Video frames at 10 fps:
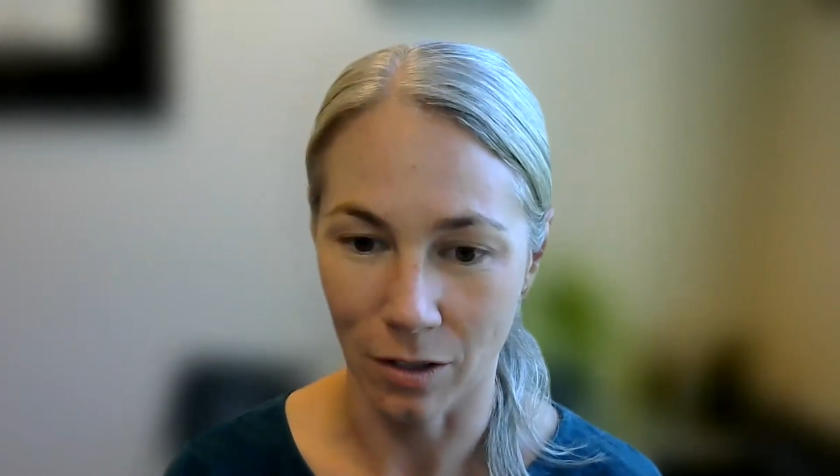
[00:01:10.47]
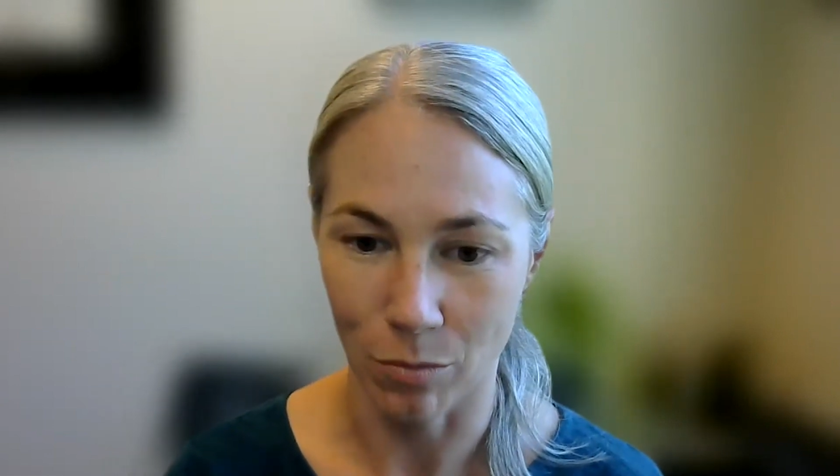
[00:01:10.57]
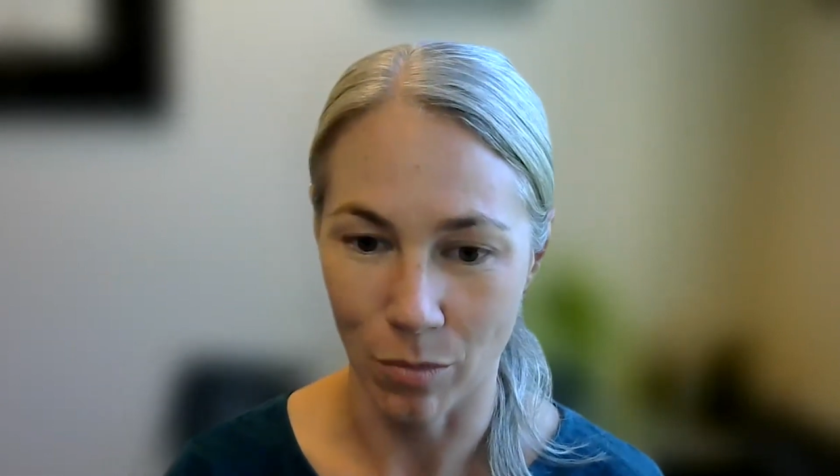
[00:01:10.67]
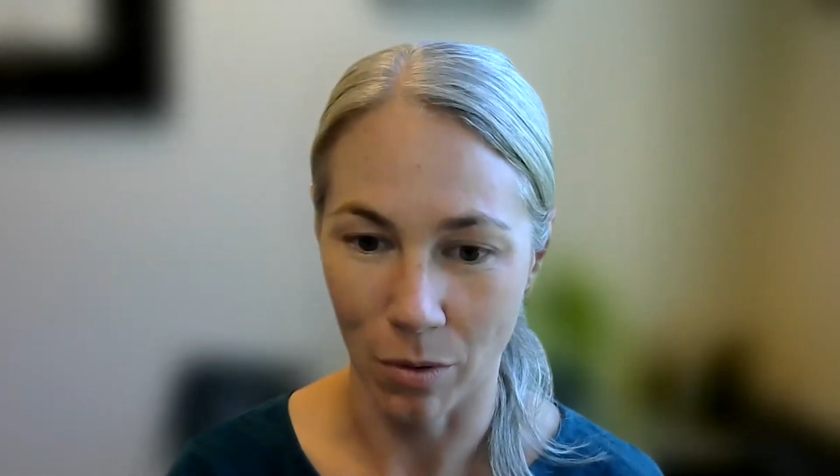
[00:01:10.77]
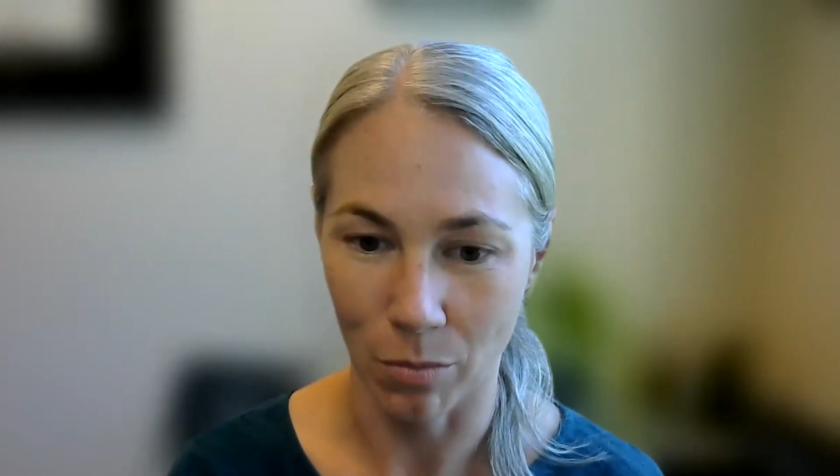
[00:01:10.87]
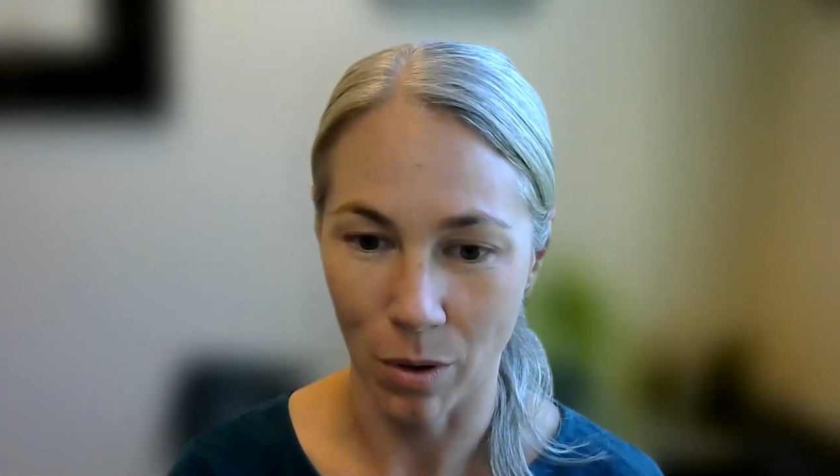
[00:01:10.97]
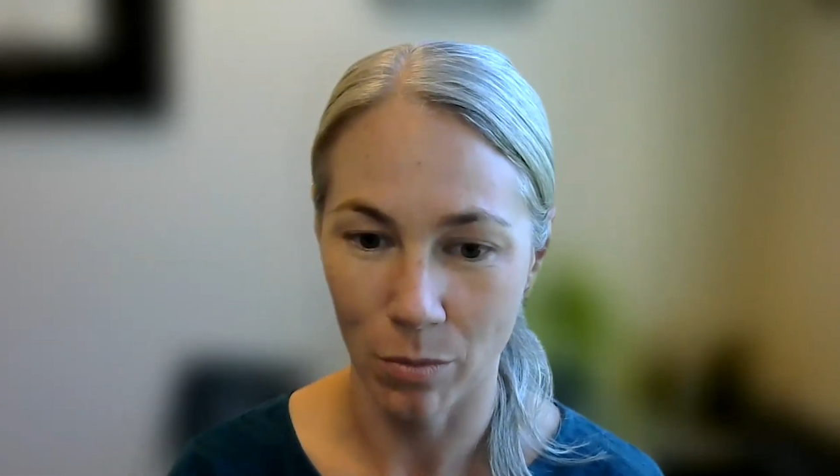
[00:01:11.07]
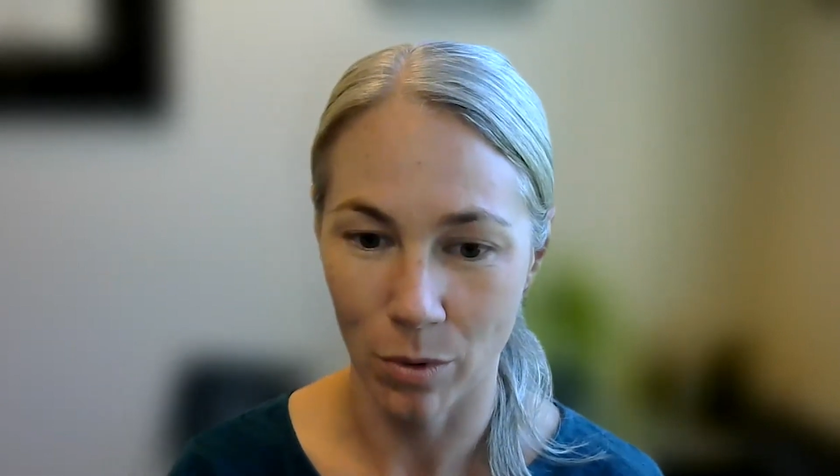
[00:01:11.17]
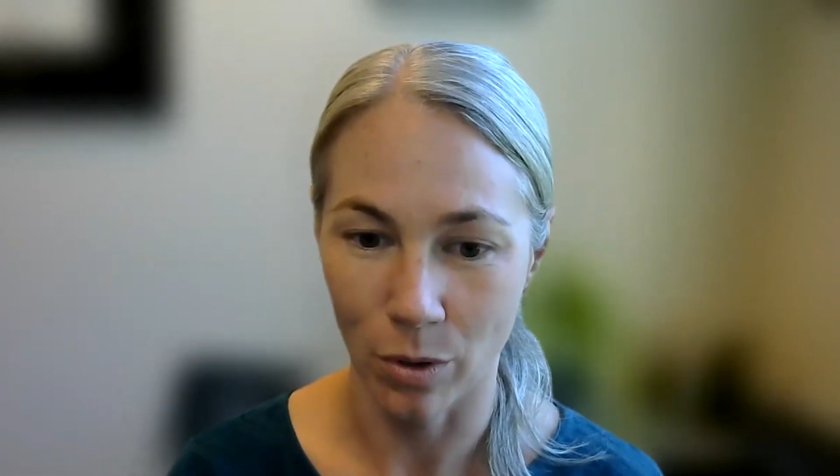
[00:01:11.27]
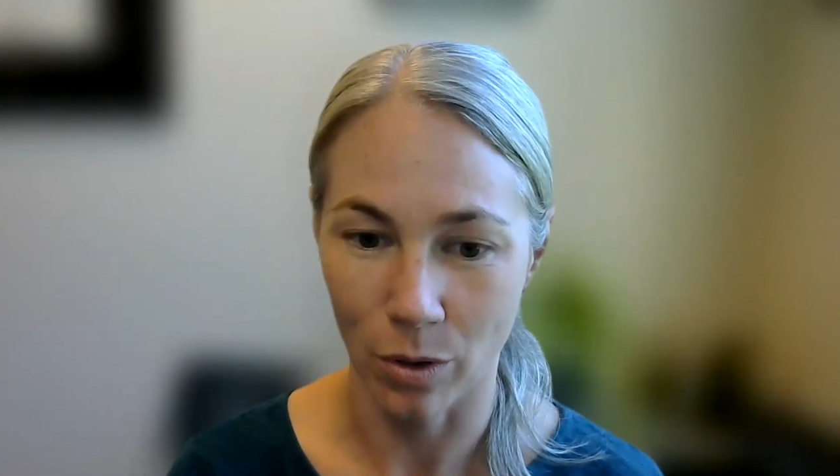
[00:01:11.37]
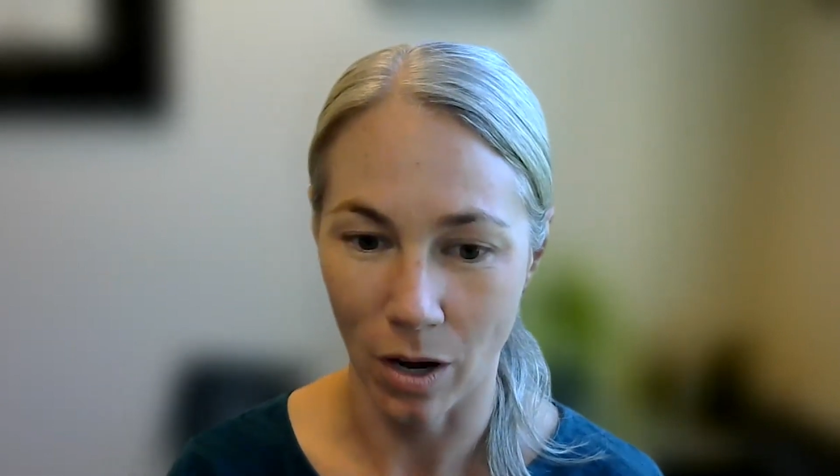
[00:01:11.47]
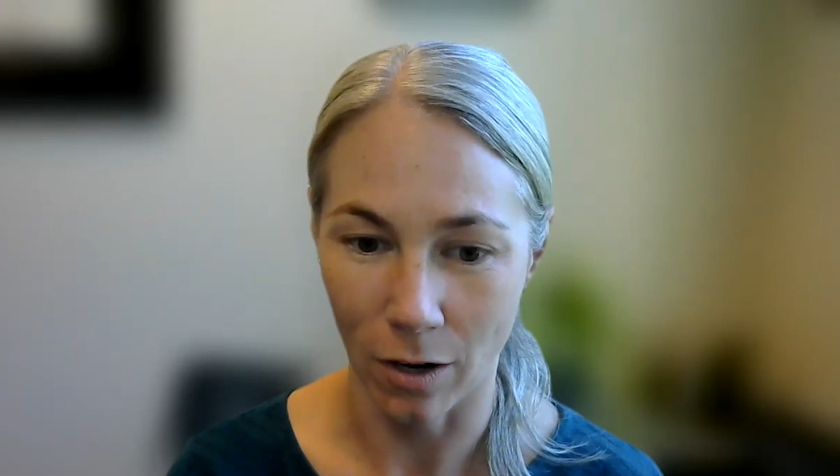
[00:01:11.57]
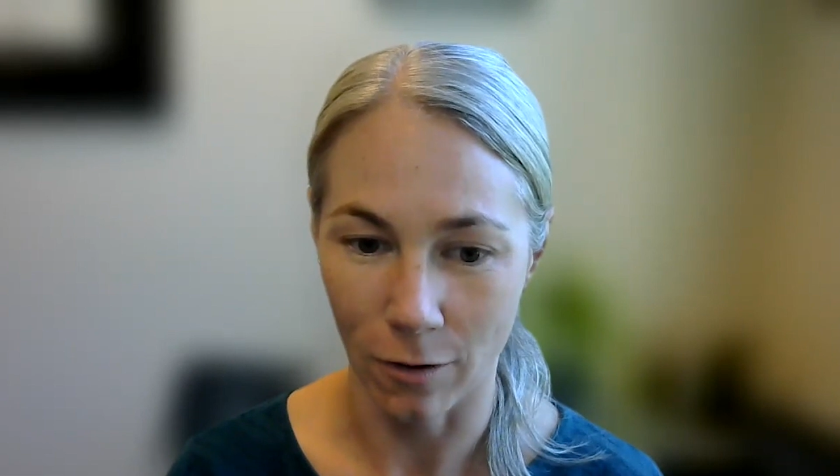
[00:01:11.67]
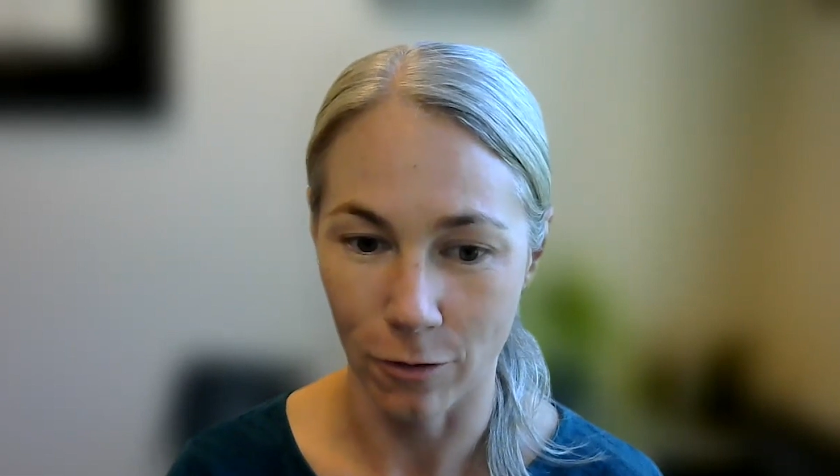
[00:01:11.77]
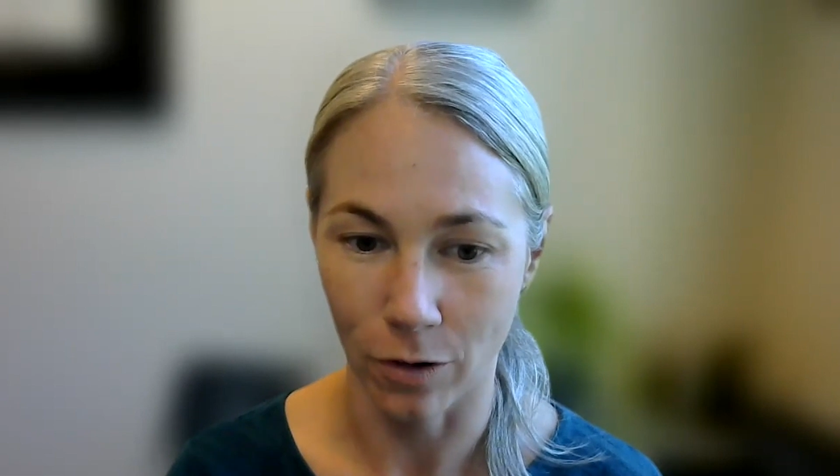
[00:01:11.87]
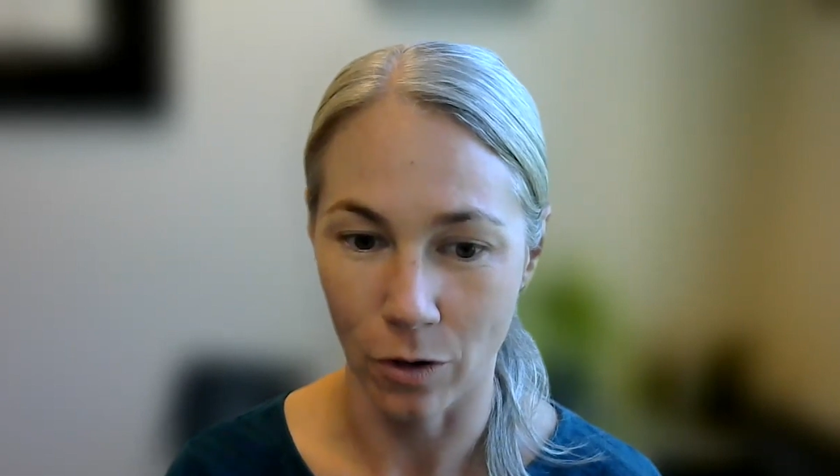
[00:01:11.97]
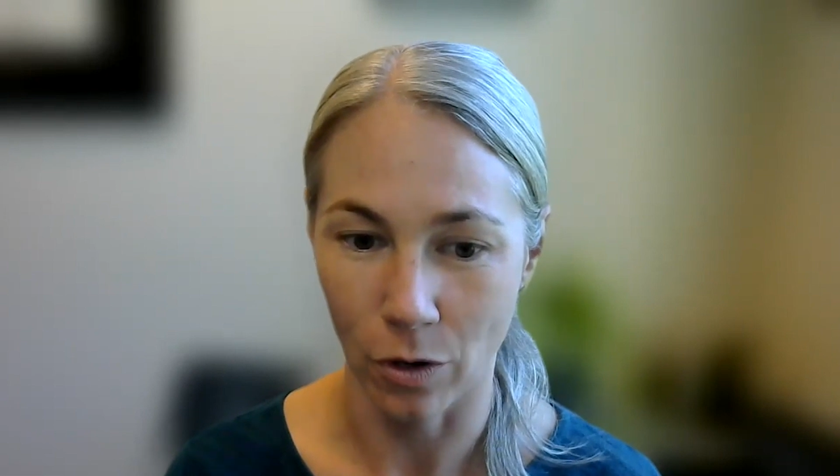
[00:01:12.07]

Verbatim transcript: a, um, a, member of,